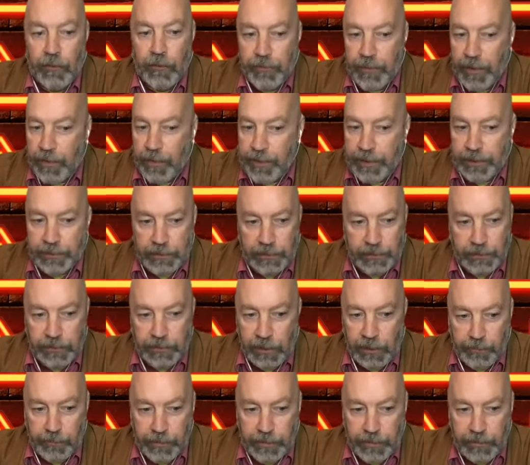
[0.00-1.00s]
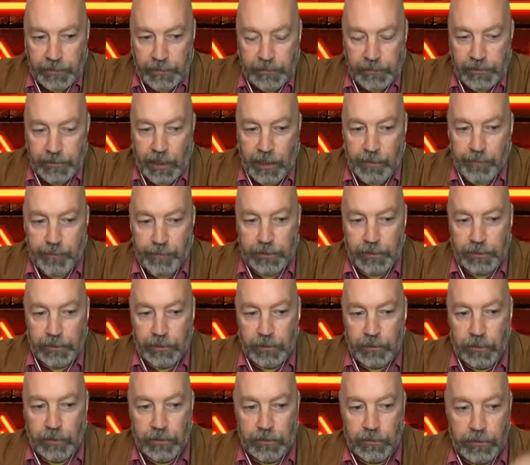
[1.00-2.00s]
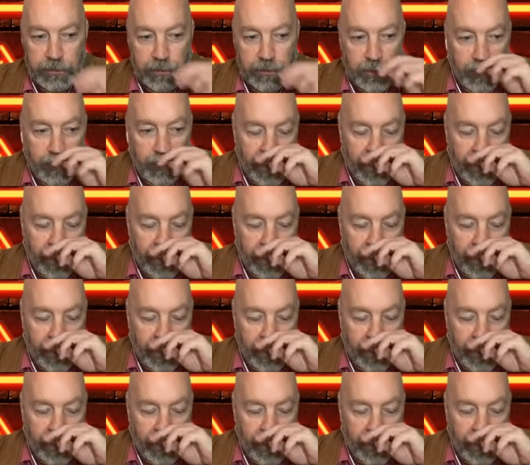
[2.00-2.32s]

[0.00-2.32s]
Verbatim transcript: then this is going to be top of the charts.